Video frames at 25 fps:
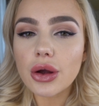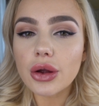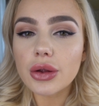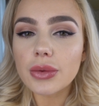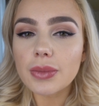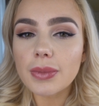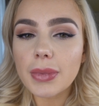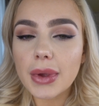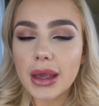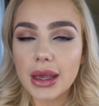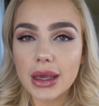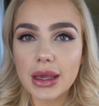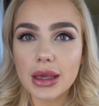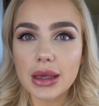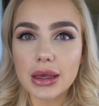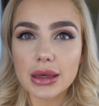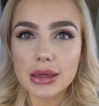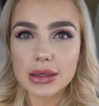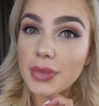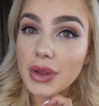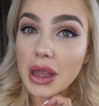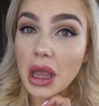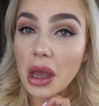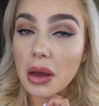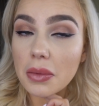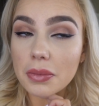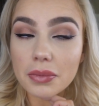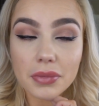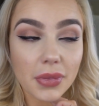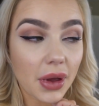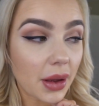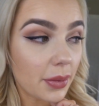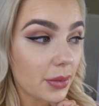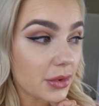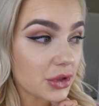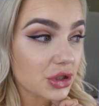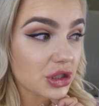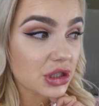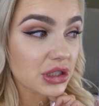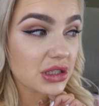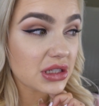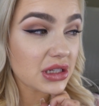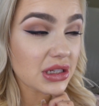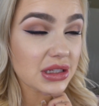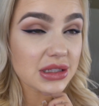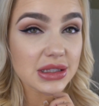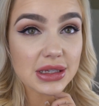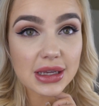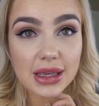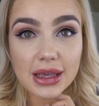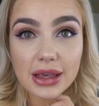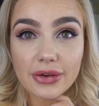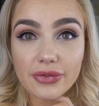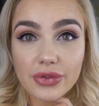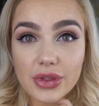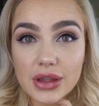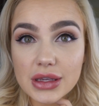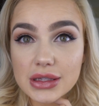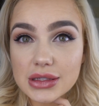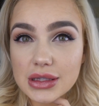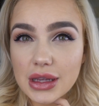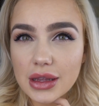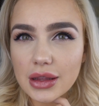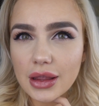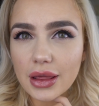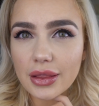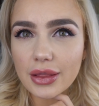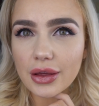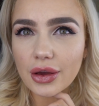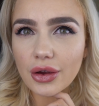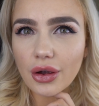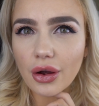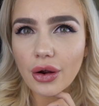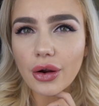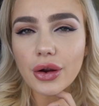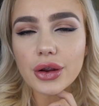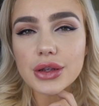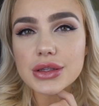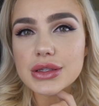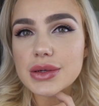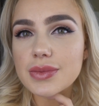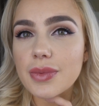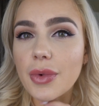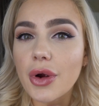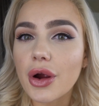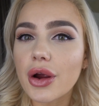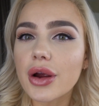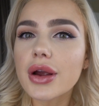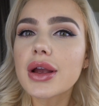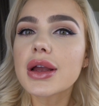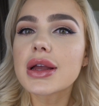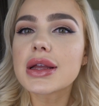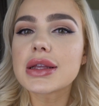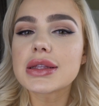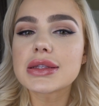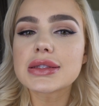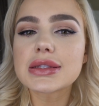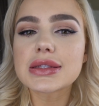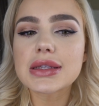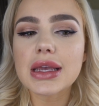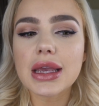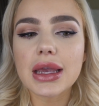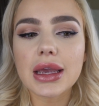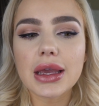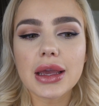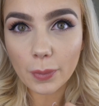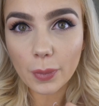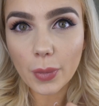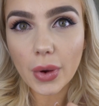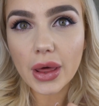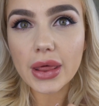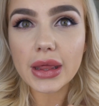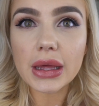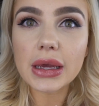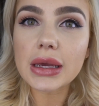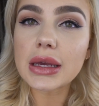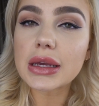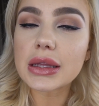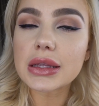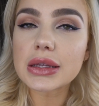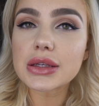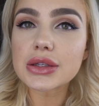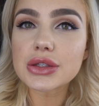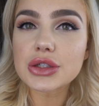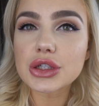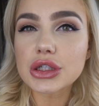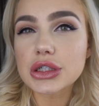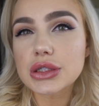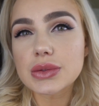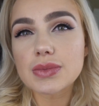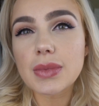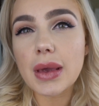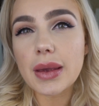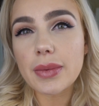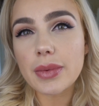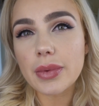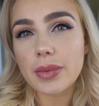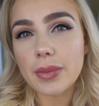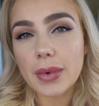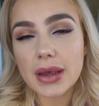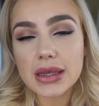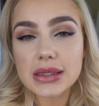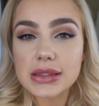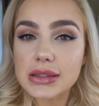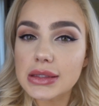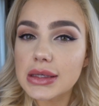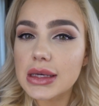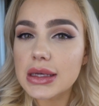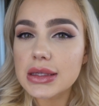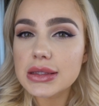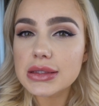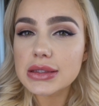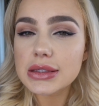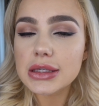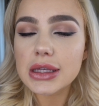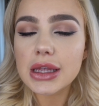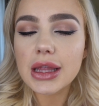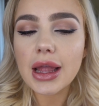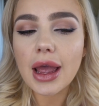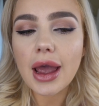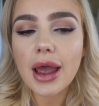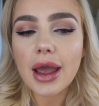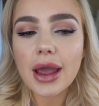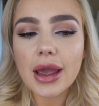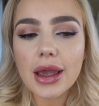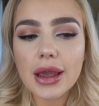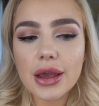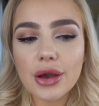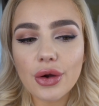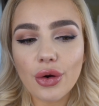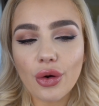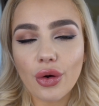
on me. But yeah, I'm interested to give this another go tomorrow and see whether it is just maybe my skin today,